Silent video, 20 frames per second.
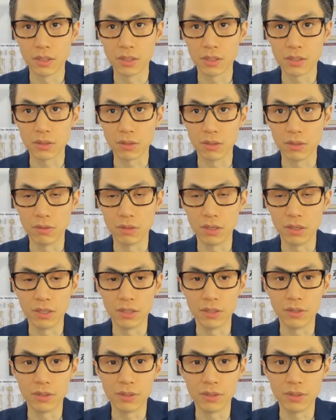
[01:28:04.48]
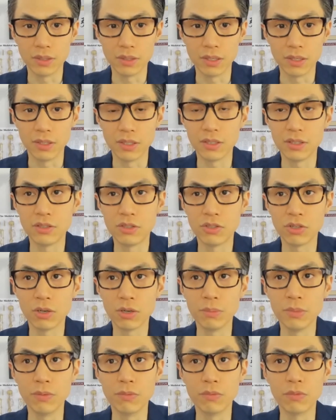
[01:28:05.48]
So, and
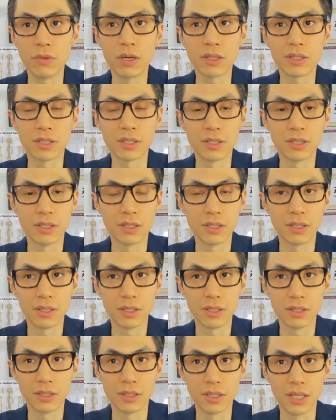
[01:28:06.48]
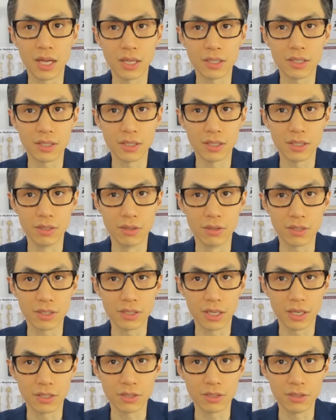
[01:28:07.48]
determine what that looks
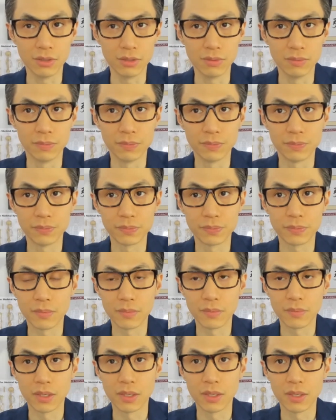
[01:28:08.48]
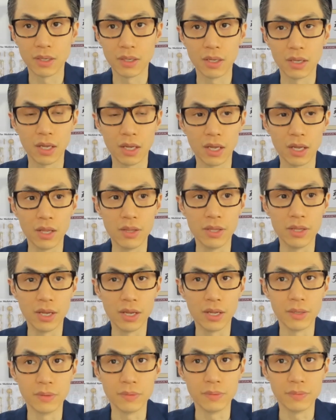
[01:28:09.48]
like to you. And
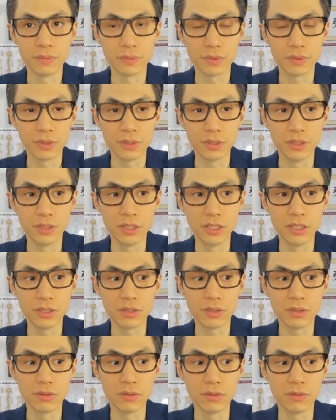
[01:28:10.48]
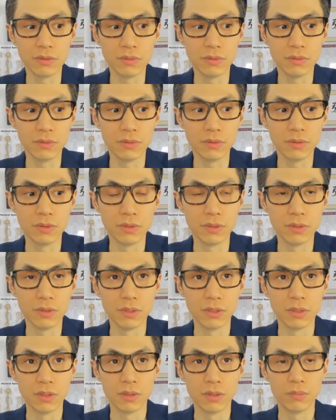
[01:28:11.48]
then you need to
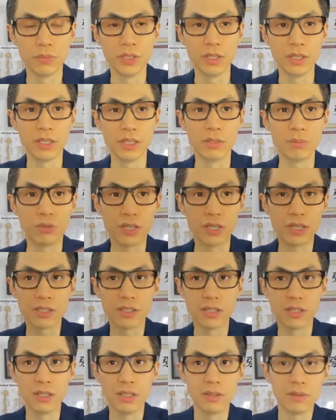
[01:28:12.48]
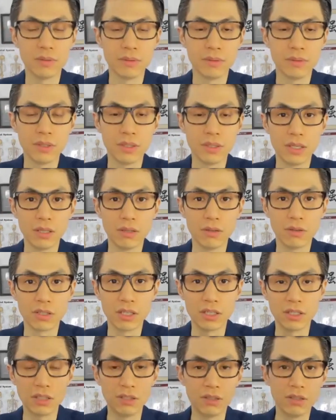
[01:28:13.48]
be in the present,
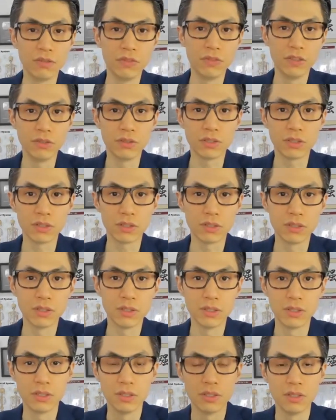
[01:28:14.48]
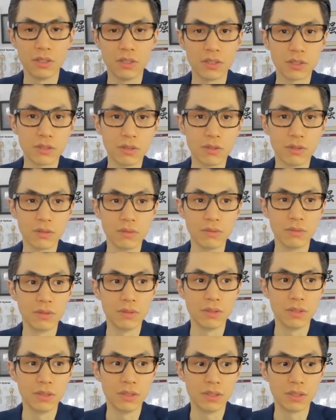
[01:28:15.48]
looking into the future. So
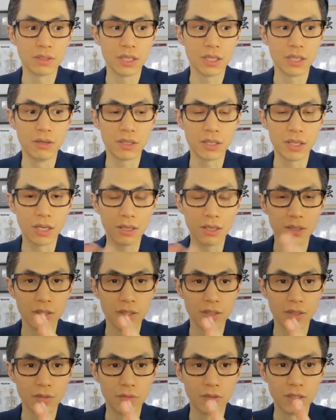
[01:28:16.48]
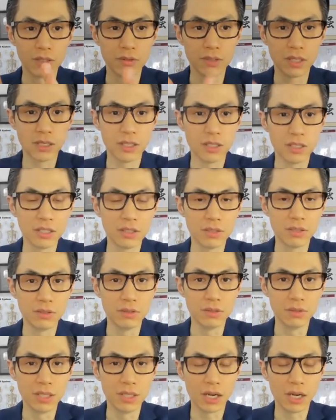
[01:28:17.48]
say, okay, what do I need to
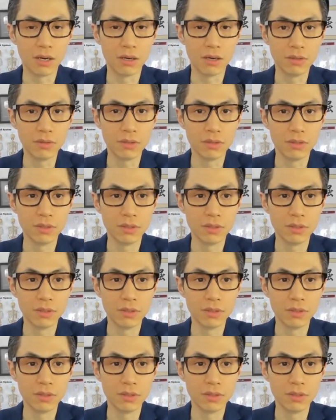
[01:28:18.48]
do now